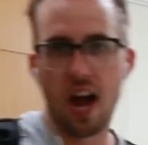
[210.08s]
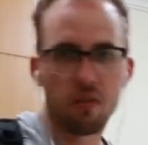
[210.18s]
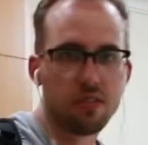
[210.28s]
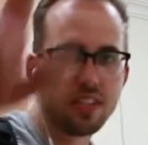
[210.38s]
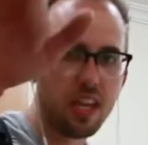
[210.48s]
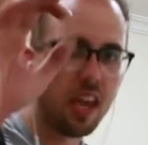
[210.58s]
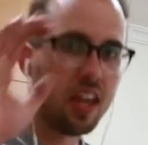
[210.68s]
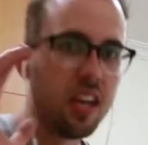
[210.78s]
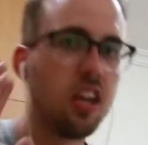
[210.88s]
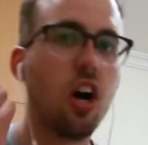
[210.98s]
was
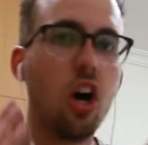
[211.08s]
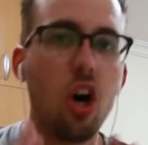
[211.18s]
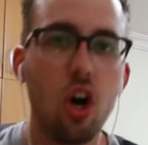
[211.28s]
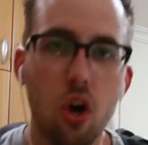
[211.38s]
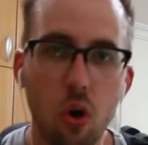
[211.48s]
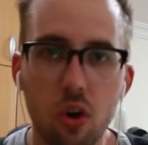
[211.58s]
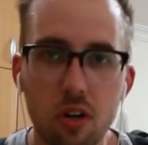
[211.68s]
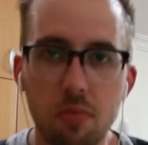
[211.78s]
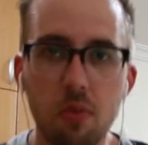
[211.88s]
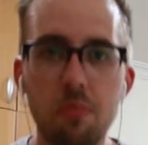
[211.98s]
in a
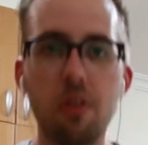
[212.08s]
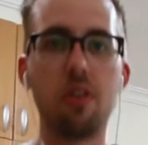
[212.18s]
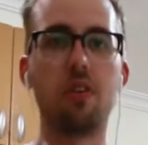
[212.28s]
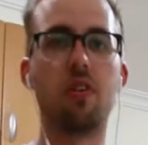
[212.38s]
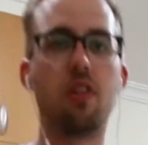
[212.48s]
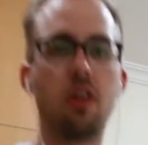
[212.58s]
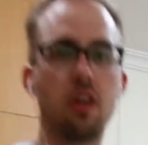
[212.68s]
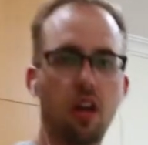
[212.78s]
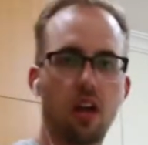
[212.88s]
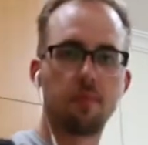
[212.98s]
horrible mood
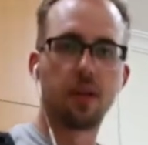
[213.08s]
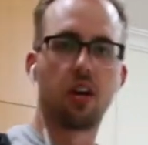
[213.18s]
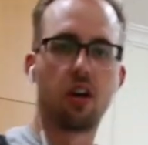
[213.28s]
coming